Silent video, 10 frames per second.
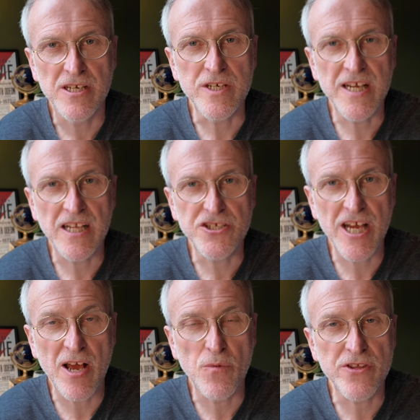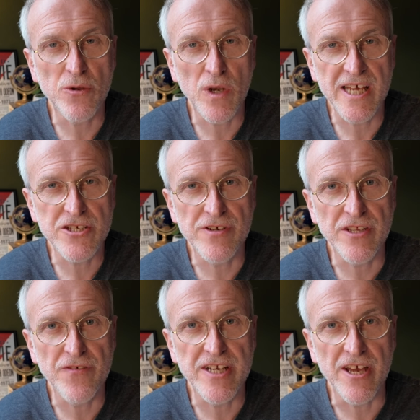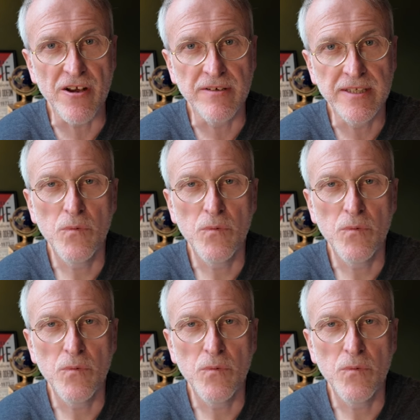which I'll share with you later in the video.